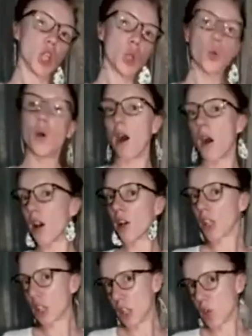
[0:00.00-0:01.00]
you
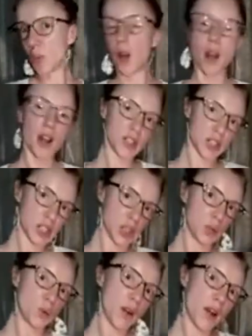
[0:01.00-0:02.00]
are, you are,
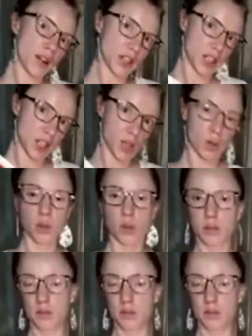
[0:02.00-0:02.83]
you are you.